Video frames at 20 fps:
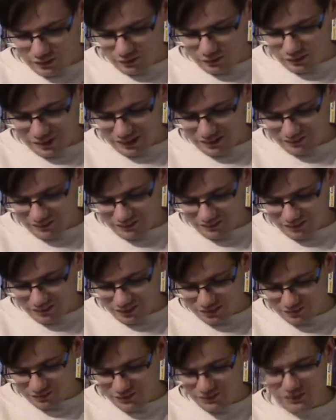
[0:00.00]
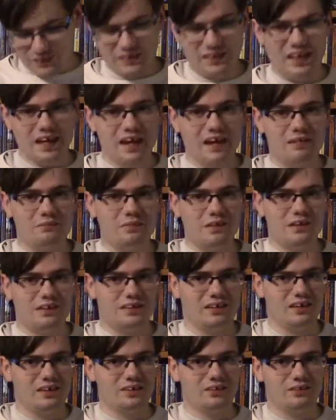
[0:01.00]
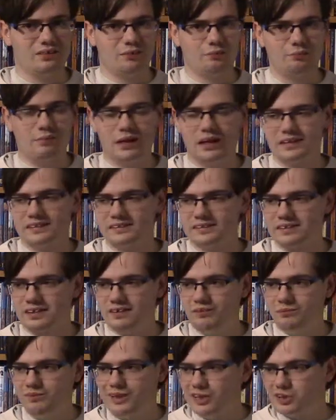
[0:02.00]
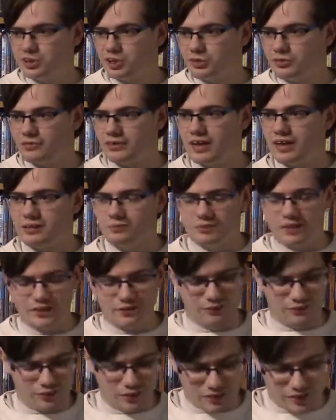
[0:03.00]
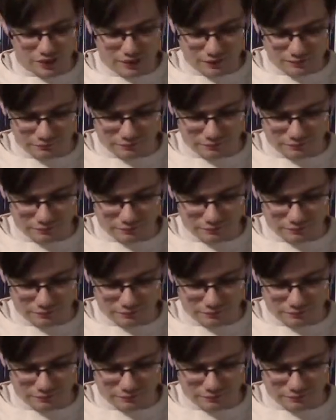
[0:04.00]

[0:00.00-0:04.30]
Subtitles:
going to have to look through the name in here, but I'll mention her name later on.